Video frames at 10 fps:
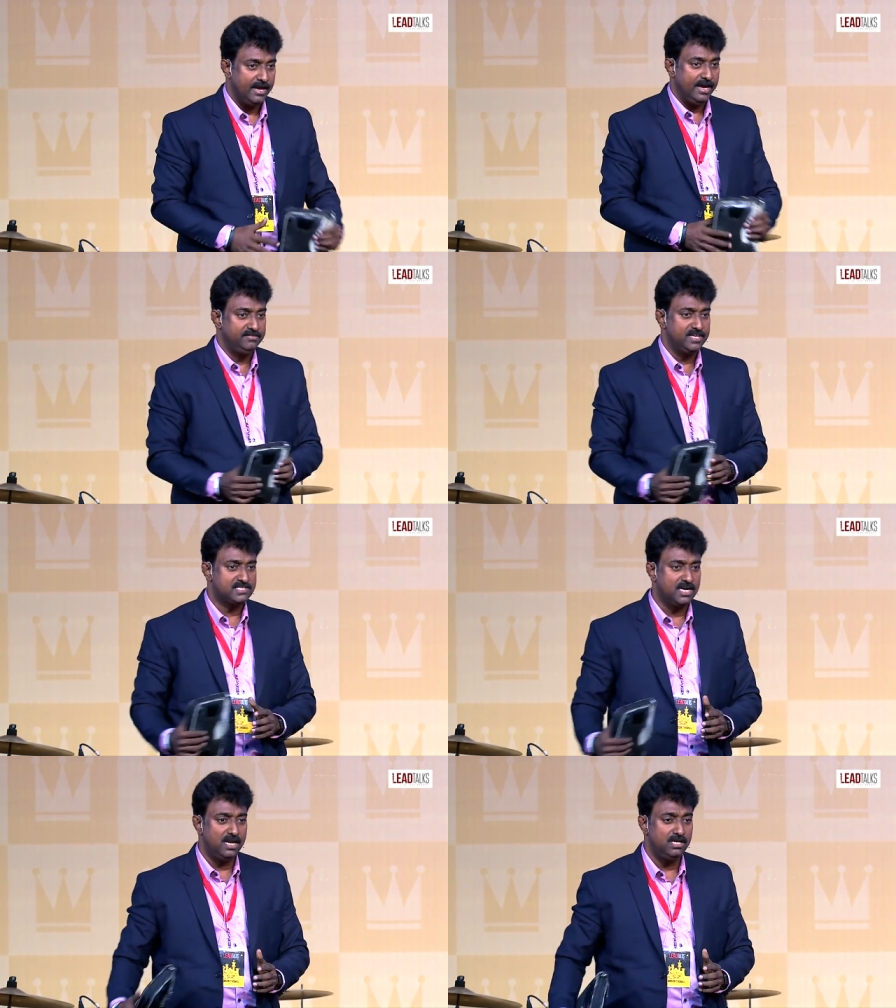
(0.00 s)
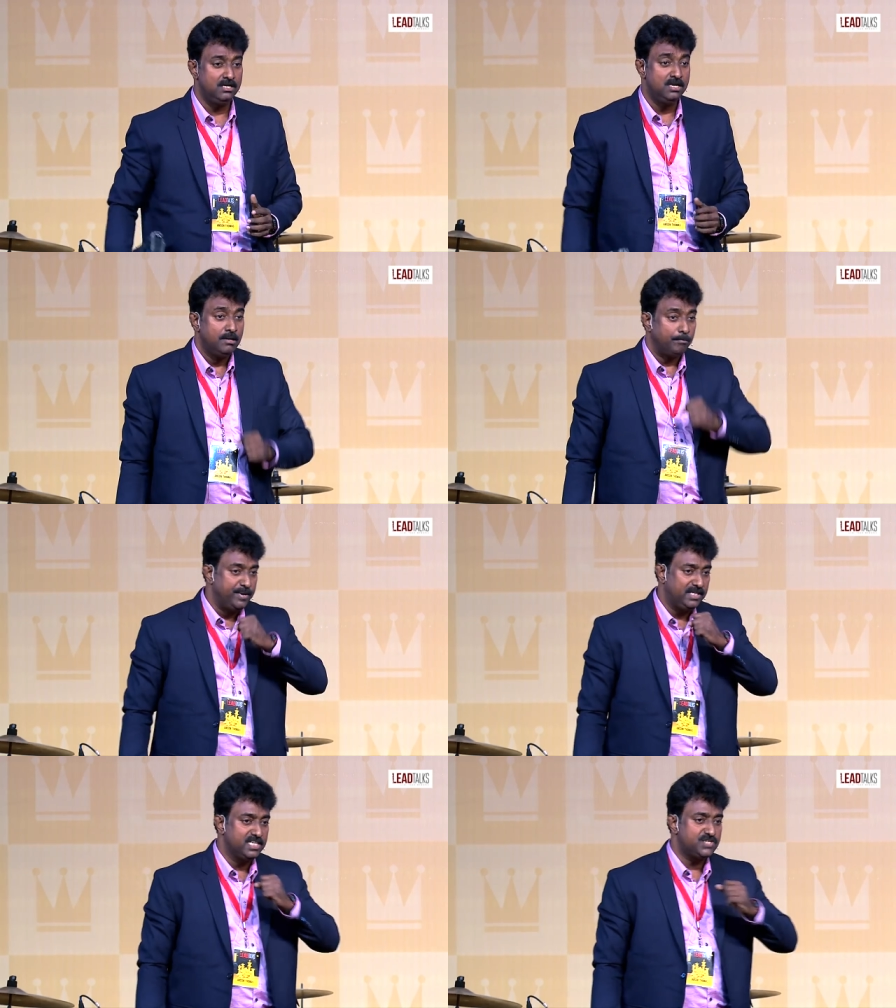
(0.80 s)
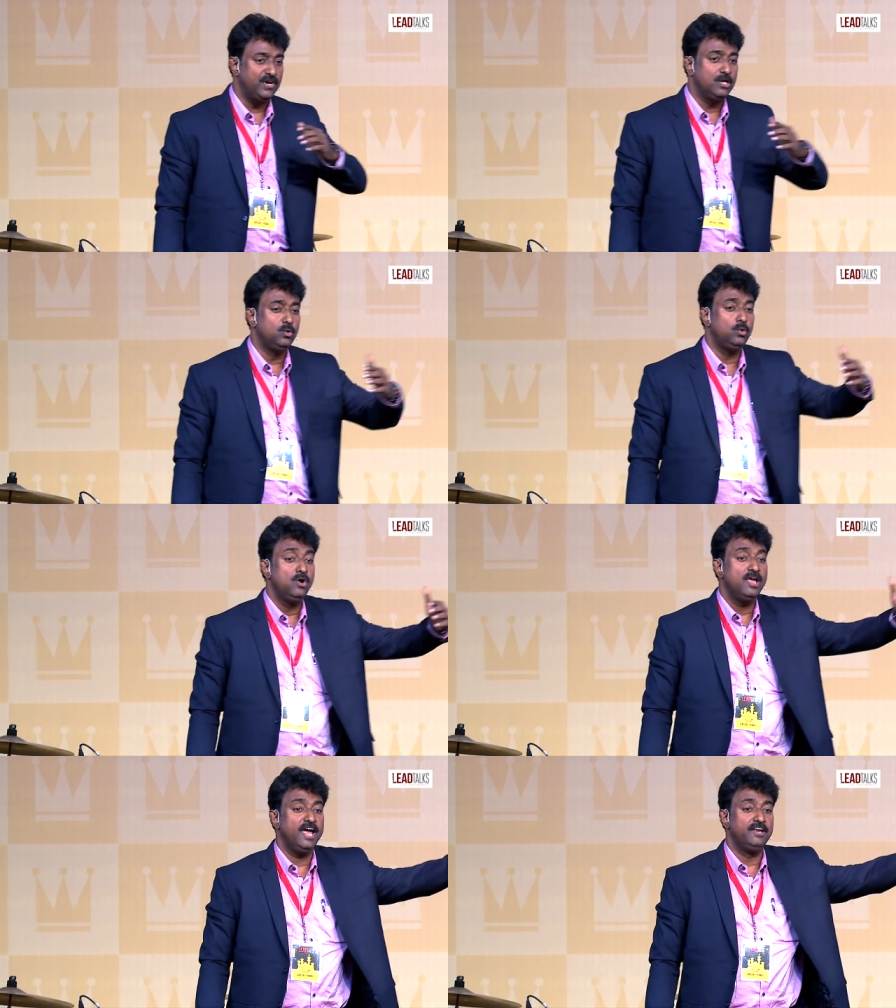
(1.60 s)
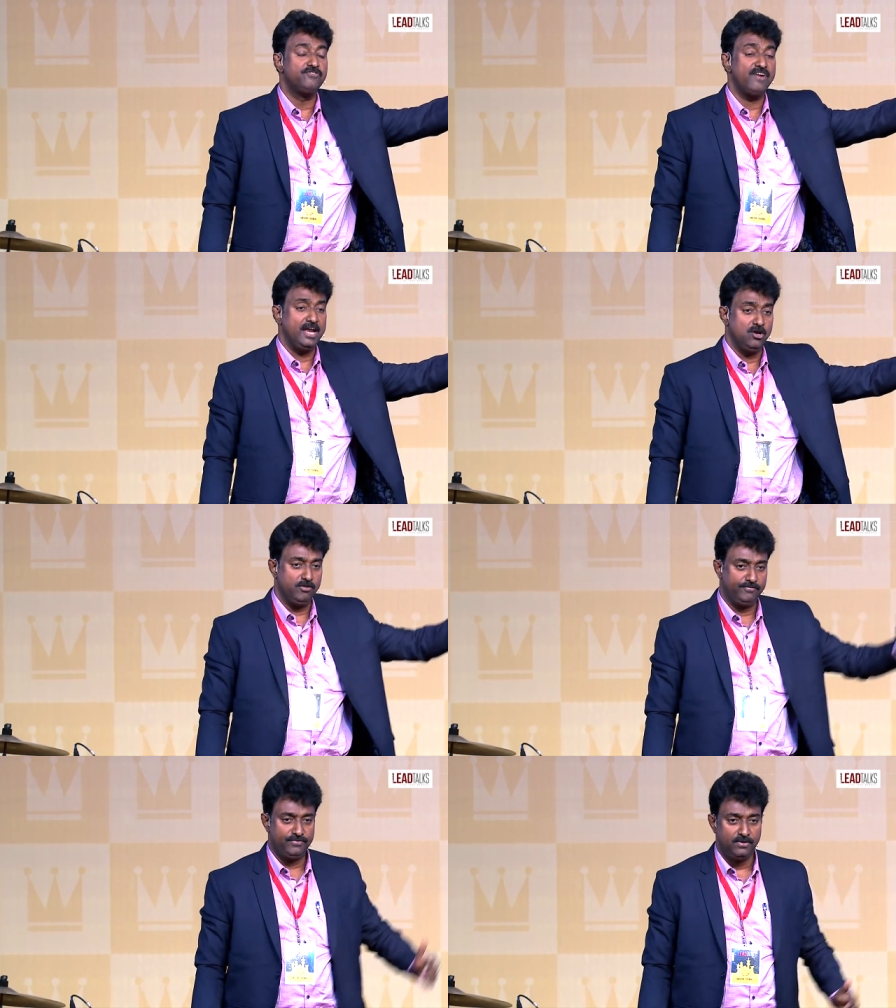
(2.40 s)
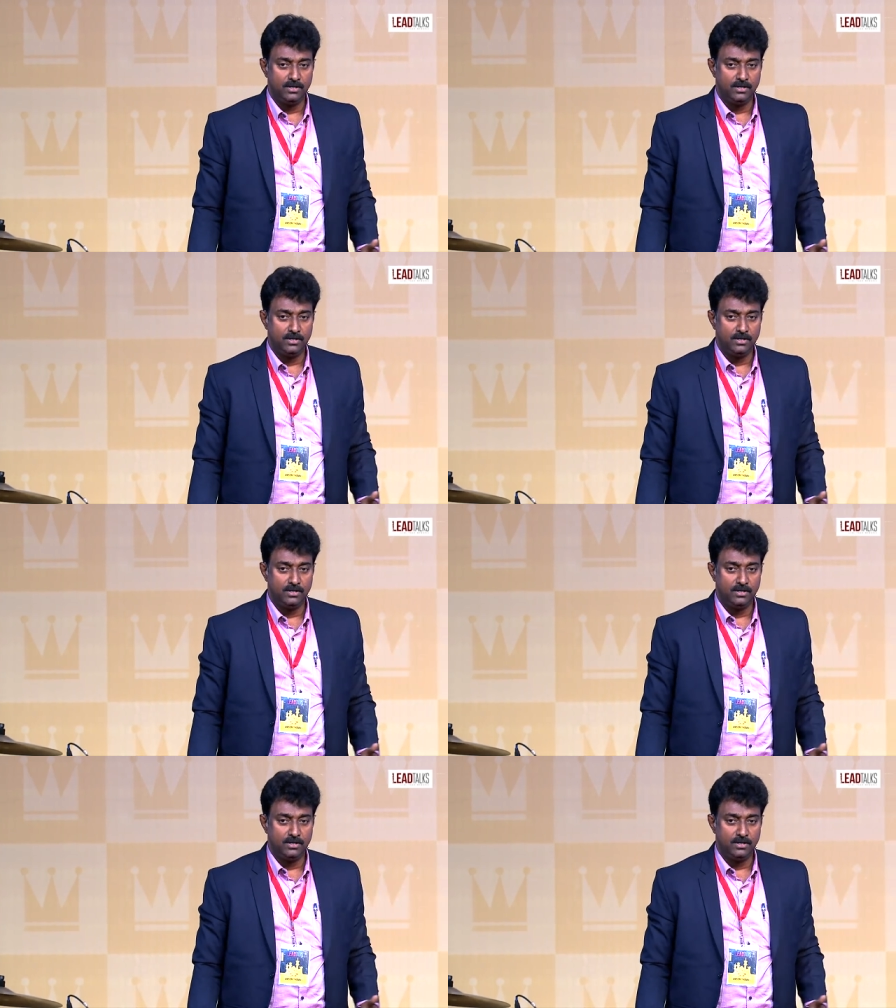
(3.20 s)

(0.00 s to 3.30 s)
And this girl bit this fellow and ran off.